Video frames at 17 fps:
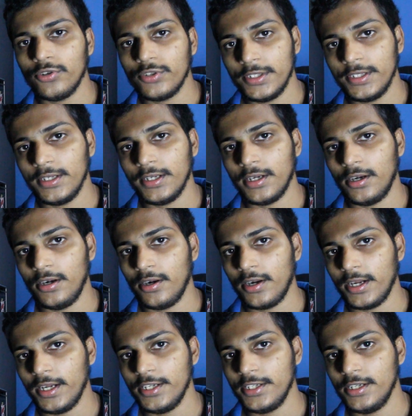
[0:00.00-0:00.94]
using
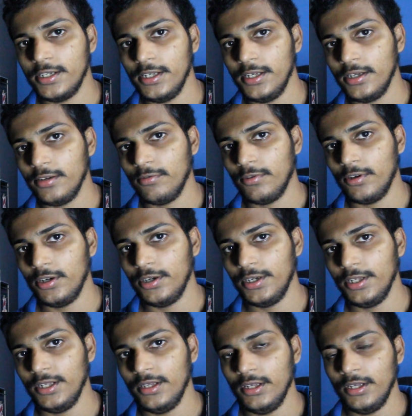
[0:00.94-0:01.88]
Ultra HD
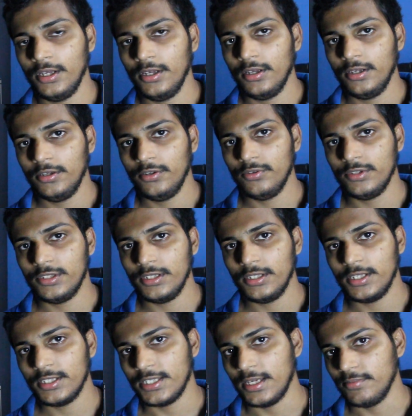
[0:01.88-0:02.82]
quality
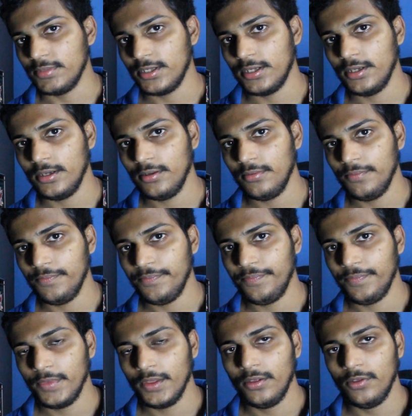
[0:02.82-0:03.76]
using the Samsung
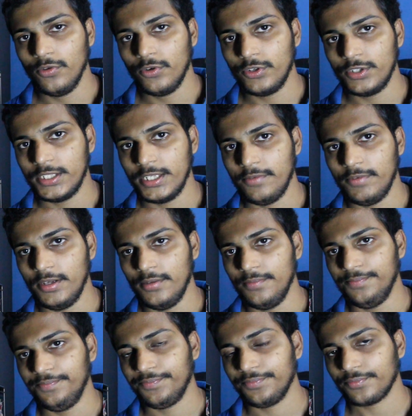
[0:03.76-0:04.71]
Note 7.